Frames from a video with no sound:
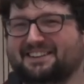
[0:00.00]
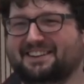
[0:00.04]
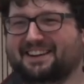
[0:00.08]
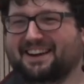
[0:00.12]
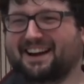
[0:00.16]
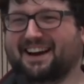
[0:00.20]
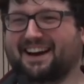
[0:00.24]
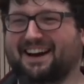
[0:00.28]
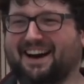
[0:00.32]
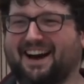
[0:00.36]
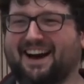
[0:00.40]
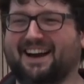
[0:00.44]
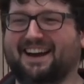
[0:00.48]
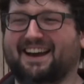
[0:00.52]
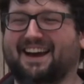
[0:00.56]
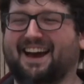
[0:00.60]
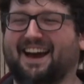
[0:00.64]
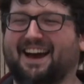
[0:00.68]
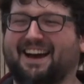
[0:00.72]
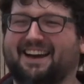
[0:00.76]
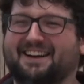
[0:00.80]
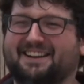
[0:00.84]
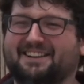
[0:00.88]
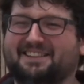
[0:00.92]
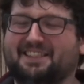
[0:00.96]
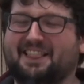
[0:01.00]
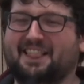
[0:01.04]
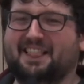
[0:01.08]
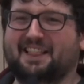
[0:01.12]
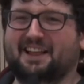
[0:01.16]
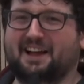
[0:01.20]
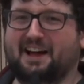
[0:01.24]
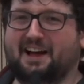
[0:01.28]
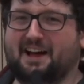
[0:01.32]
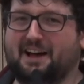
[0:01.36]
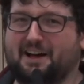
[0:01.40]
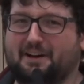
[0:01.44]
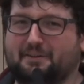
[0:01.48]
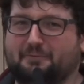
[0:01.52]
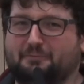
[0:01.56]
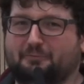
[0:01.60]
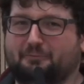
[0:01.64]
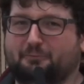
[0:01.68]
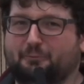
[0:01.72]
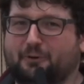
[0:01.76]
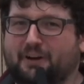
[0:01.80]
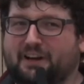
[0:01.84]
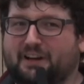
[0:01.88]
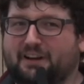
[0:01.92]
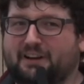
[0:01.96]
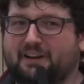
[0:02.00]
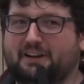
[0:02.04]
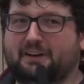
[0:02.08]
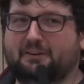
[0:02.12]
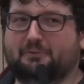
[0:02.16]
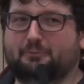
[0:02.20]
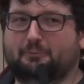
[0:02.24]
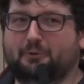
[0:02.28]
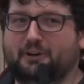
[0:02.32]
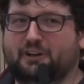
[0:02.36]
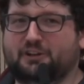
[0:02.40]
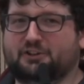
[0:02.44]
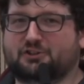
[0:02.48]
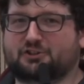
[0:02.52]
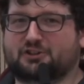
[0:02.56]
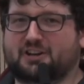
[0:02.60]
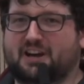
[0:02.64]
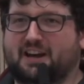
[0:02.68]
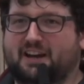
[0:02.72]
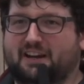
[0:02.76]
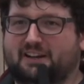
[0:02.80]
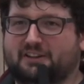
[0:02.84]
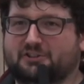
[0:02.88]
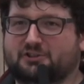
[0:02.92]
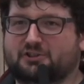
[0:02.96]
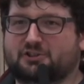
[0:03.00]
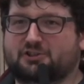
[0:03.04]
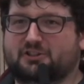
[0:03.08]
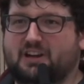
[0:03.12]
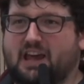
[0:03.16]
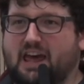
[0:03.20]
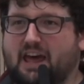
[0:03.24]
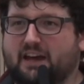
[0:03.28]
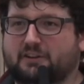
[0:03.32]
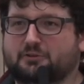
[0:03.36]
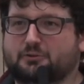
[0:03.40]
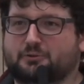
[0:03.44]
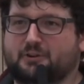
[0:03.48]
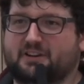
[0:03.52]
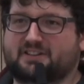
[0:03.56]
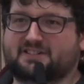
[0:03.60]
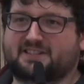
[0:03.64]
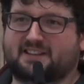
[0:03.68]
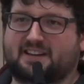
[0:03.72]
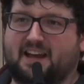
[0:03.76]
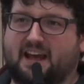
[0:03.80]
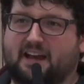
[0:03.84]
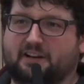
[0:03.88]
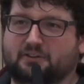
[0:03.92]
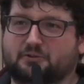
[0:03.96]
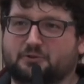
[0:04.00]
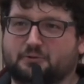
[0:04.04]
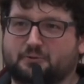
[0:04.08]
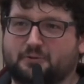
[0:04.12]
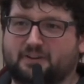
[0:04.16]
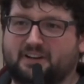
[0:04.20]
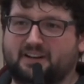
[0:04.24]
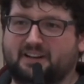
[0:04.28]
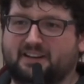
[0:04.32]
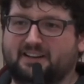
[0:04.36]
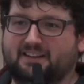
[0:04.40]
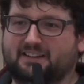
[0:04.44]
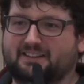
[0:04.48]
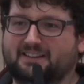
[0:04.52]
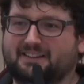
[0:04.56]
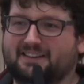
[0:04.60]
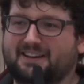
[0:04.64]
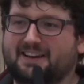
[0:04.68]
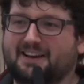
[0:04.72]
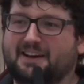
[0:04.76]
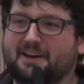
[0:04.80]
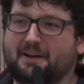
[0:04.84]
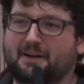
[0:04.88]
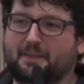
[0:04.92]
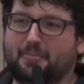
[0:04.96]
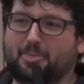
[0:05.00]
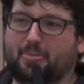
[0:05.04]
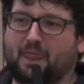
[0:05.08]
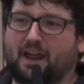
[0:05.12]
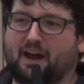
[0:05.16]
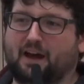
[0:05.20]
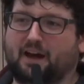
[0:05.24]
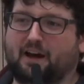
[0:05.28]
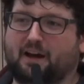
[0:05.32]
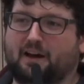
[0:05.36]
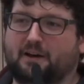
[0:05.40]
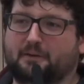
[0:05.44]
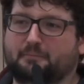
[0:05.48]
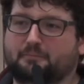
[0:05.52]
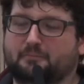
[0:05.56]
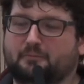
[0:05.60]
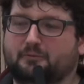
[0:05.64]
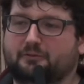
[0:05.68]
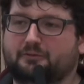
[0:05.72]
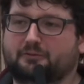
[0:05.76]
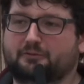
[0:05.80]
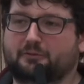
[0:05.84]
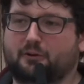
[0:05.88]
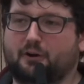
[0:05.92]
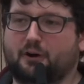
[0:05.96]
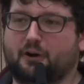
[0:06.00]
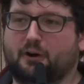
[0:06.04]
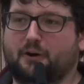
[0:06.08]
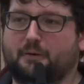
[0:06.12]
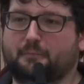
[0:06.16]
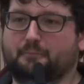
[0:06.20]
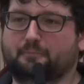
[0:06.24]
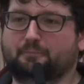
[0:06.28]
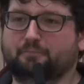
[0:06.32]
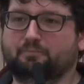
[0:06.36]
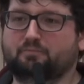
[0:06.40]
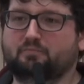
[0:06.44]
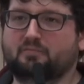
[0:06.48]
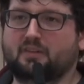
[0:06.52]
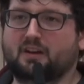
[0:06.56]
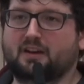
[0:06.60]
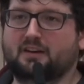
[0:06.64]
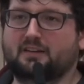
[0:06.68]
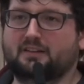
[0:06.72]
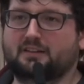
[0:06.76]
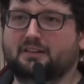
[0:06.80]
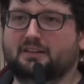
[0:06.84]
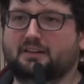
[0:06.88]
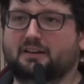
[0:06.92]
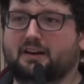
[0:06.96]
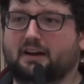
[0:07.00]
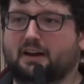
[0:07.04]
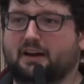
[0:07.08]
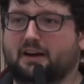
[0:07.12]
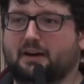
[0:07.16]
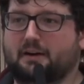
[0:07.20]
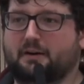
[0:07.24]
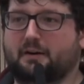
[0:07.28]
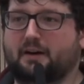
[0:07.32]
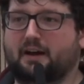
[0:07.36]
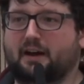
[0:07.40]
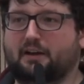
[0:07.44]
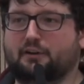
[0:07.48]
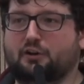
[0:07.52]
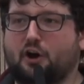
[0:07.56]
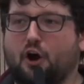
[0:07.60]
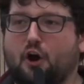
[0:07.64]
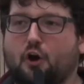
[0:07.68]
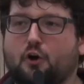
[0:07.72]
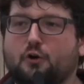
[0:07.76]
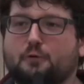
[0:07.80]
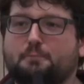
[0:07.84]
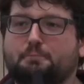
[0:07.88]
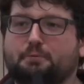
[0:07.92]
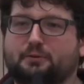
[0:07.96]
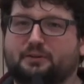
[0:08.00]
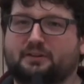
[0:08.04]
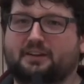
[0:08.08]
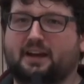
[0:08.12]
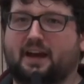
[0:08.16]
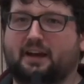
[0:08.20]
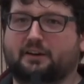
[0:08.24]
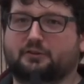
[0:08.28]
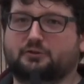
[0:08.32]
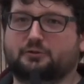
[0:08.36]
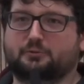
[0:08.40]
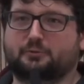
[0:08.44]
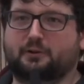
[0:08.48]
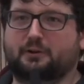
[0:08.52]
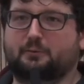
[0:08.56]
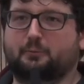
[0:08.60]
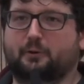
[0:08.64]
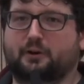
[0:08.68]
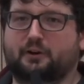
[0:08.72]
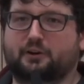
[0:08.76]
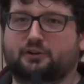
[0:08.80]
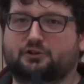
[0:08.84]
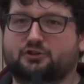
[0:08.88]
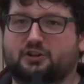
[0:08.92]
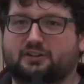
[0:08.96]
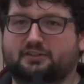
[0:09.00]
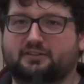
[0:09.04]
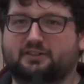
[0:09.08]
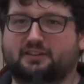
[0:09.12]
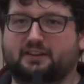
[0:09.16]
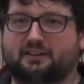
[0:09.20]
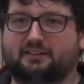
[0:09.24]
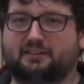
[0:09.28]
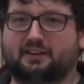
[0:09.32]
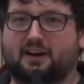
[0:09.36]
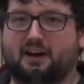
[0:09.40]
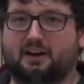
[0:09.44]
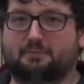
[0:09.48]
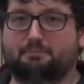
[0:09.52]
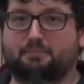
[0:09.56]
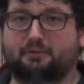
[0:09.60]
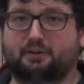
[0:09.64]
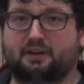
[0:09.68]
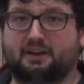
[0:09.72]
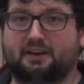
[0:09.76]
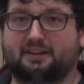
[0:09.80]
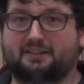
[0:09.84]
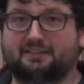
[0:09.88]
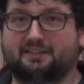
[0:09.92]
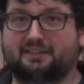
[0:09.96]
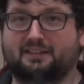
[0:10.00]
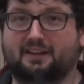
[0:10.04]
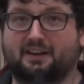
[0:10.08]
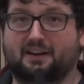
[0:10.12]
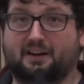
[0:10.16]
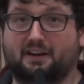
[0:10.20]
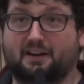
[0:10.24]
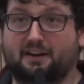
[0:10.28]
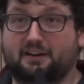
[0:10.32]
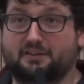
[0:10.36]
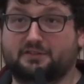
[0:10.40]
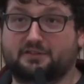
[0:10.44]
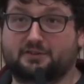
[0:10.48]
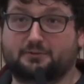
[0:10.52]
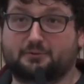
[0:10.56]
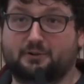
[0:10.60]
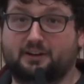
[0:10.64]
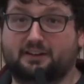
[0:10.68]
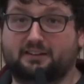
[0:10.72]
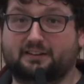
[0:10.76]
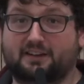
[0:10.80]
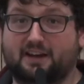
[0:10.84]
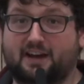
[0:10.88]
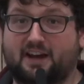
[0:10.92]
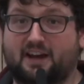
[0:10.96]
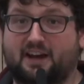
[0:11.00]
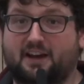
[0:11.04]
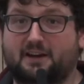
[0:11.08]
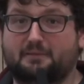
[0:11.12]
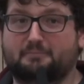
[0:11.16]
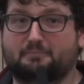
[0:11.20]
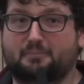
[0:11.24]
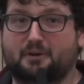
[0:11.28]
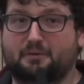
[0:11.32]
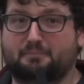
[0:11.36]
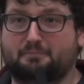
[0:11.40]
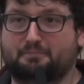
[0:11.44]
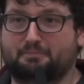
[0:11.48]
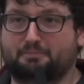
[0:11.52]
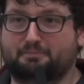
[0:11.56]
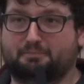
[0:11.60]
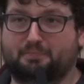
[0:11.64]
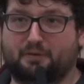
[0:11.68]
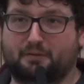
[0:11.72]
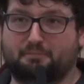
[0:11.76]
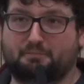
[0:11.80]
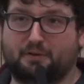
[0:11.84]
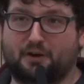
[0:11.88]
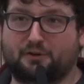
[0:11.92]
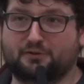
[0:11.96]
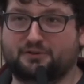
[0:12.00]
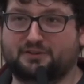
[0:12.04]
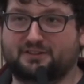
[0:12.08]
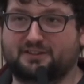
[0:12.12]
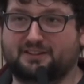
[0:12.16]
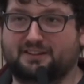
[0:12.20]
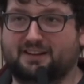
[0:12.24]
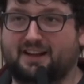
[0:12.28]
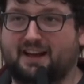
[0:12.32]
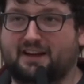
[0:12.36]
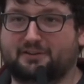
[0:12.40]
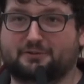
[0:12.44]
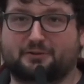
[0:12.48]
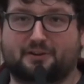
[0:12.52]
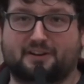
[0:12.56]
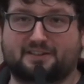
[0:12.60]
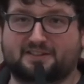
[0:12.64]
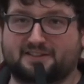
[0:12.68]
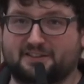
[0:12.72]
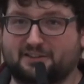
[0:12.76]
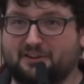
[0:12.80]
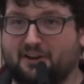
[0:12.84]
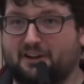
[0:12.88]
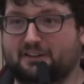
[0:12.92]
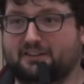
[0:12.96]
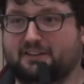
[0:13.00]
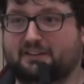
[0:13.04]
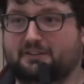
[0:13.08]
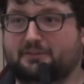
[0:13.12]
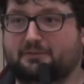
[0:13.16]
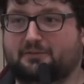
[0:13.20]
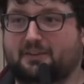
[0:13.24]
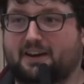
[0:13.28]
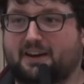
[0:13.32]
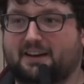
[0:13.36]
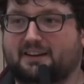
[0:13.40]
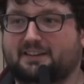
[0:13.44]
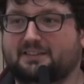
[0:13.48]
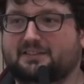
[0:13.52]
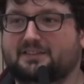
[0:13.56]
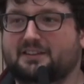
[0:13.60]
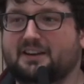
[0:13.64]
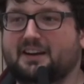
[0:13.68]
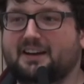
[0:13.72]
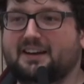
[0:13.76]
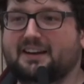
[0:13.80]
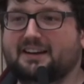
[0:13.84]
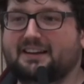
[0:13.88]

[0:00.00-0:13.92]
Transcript: Oh, yeah. Uh, we, we changed address entry um, from uh, an open entry where you just can type in uh, a street name, a a postal address and all these things